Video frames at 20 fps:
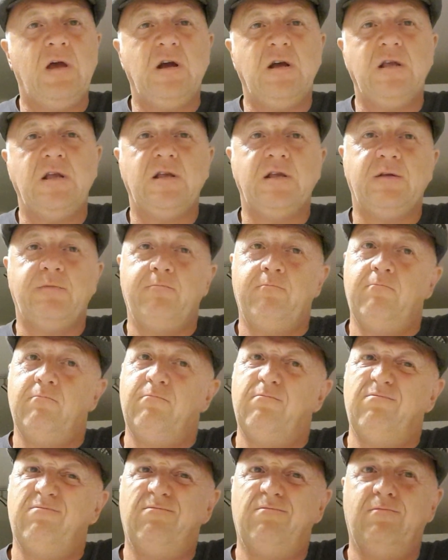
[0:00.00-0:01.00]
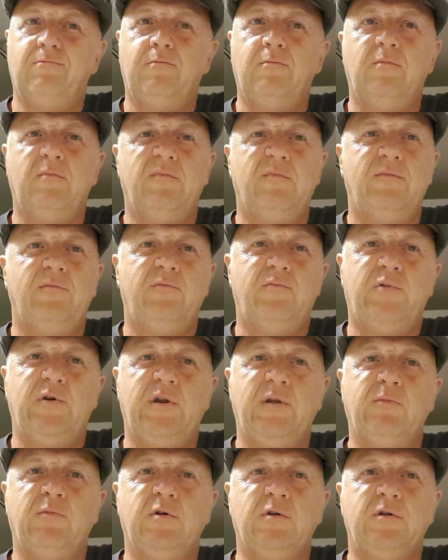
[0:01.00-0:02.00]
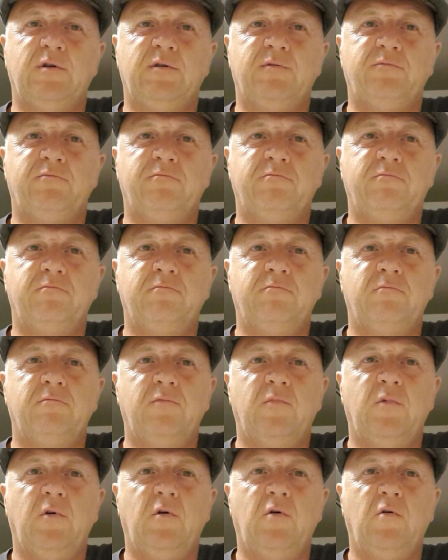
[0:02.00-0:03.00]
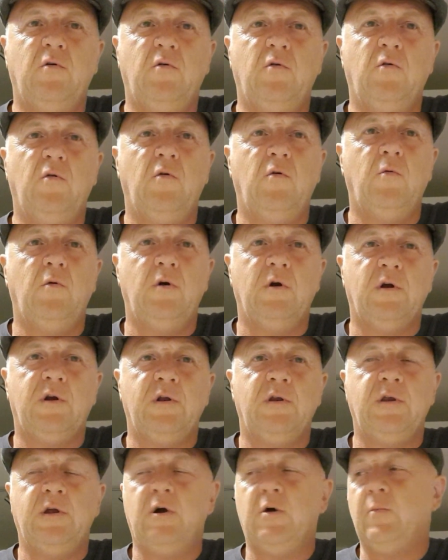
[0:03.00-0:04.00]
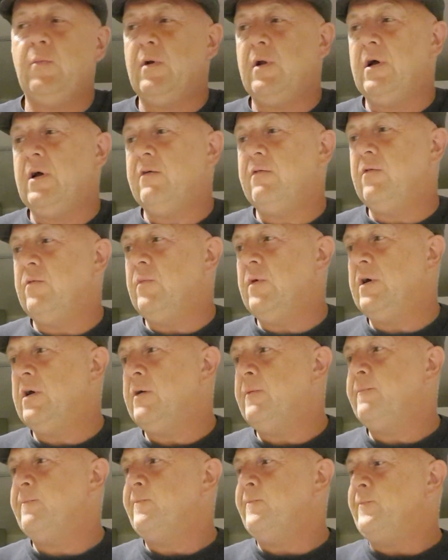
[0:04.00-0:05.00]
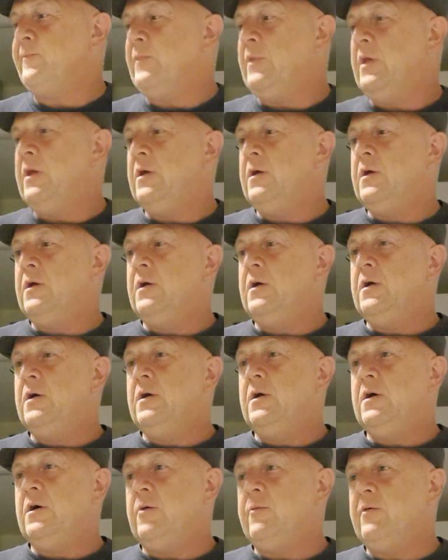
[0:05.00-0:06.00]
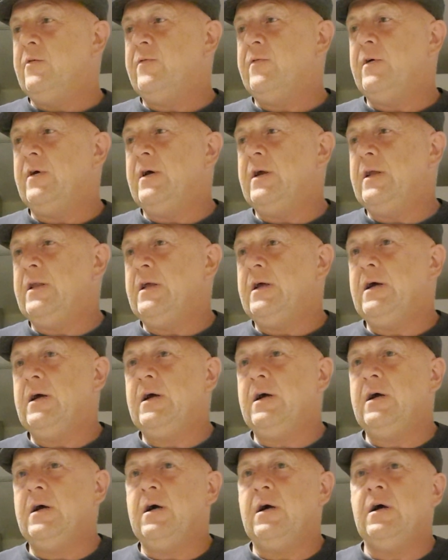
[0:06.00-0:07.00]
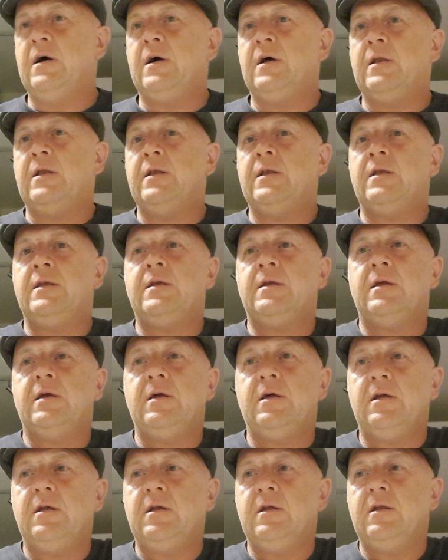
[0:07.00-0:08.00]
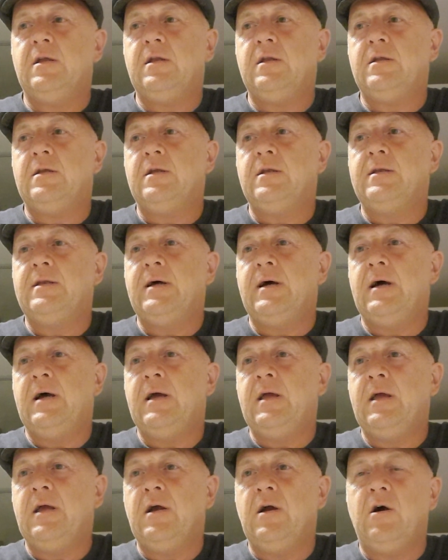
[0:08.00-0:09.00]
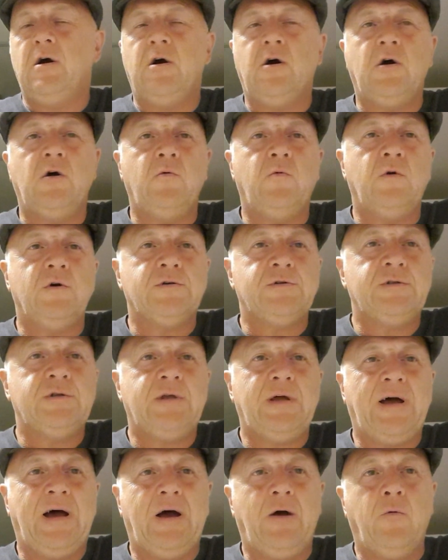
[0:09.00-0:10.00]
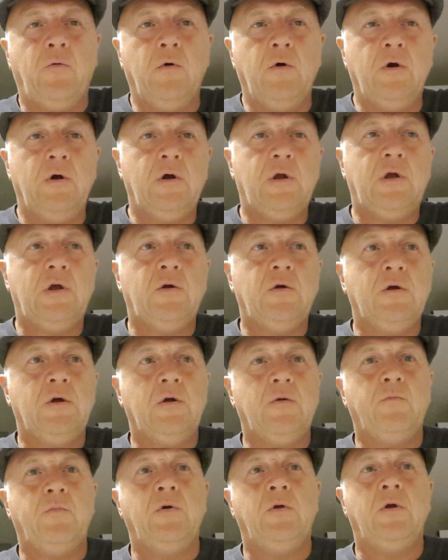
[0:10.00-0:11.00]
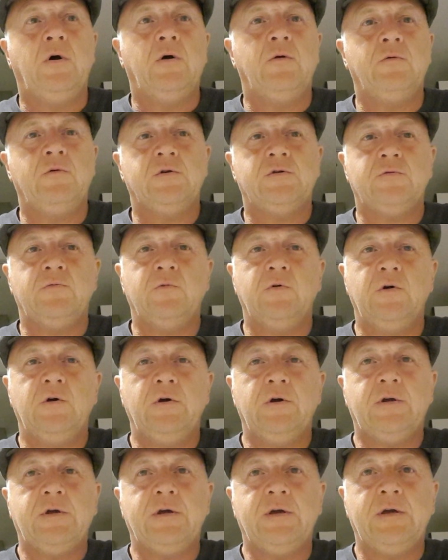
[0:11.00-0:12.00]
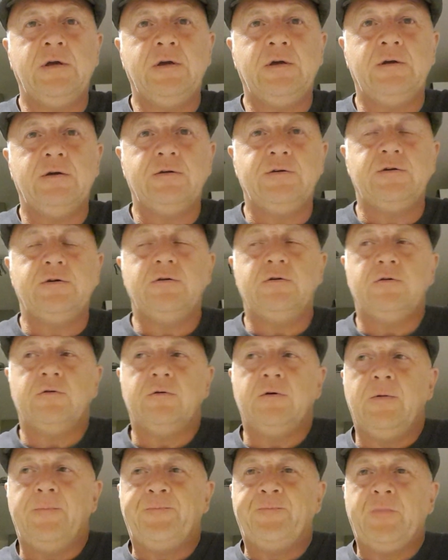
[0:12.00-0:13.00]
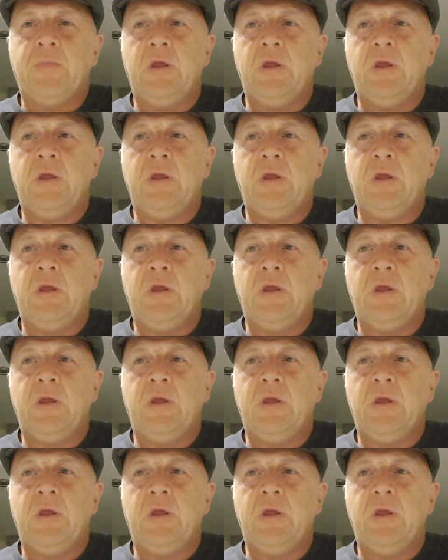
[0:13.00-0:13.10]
it's pretty much all work and no play for me, I'm afraid. And today I wasn't at work, but I was working as usual